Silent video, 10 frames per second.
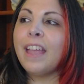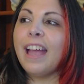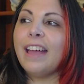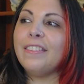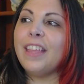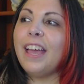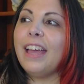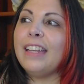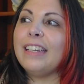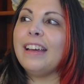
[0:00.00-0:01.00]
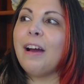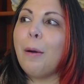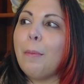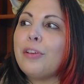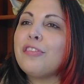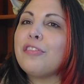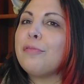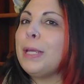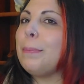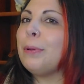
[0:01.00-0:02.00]
And then a bunch of
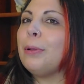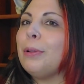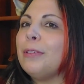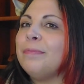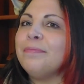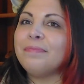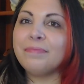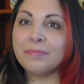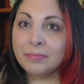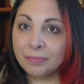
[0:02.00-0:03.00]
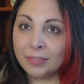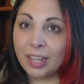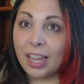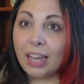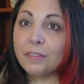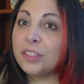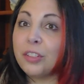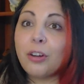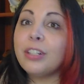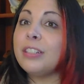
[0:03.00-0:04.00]
people have
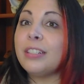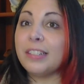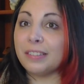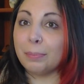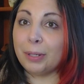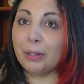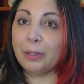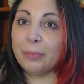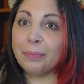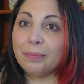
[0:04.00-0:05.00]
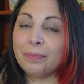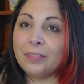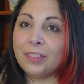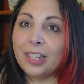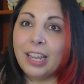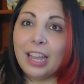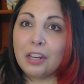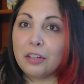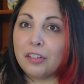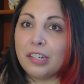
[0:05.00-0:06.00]
started to disappear.
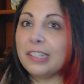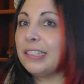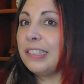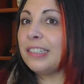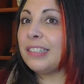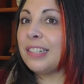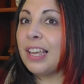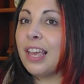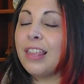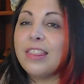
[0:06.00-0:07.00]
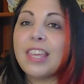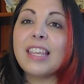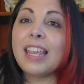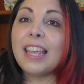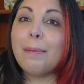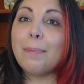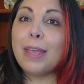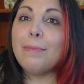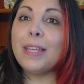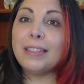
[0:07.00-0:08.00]
And she's thinking it may
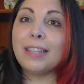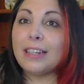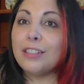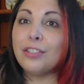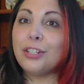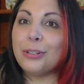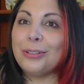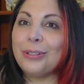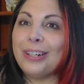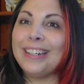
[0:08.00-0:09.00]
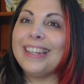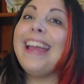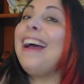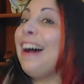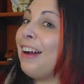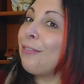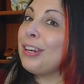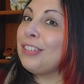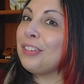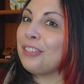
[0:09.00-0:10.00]
be linked to a
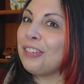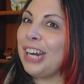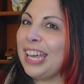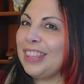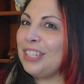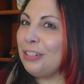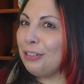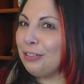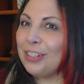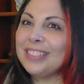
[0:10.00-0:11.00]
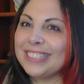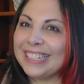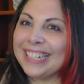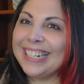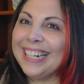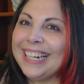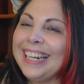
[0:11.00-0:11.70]
researcher at the university